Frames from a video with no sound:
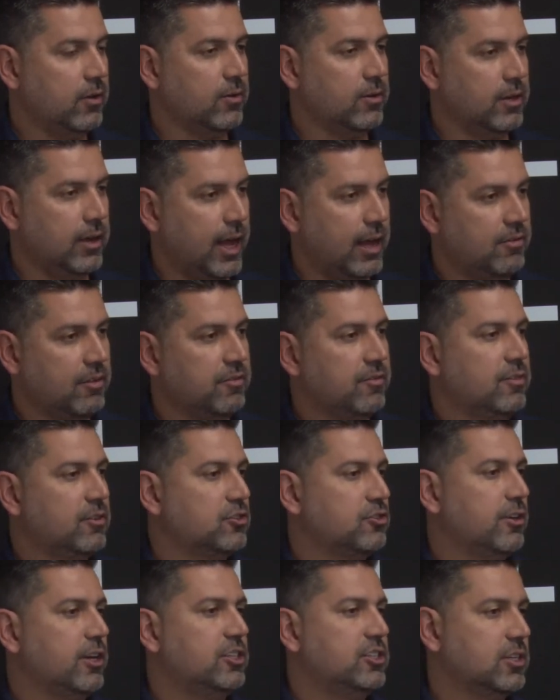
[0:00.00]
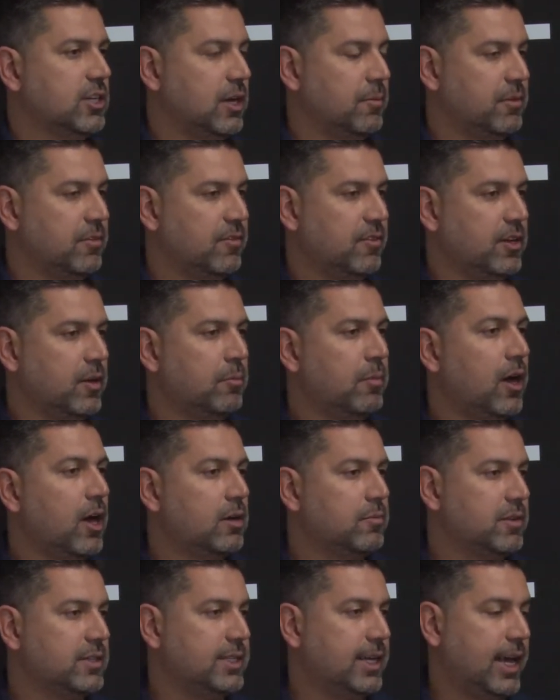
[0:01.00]
or you have infiltration coming from the
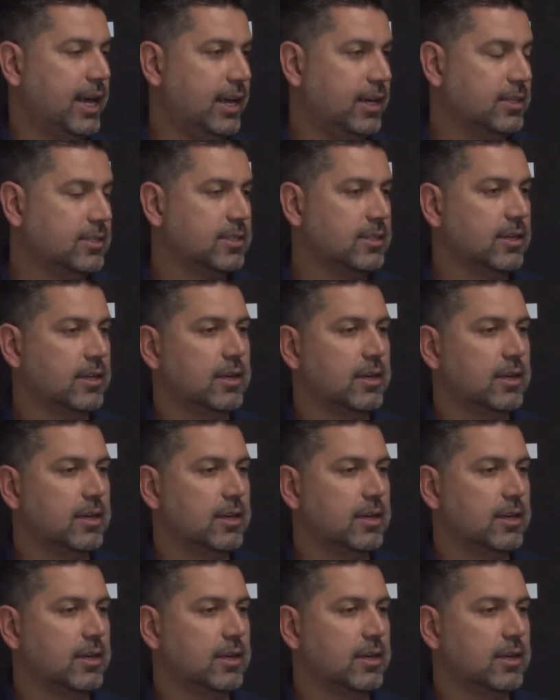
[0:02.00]
bottom of tanks.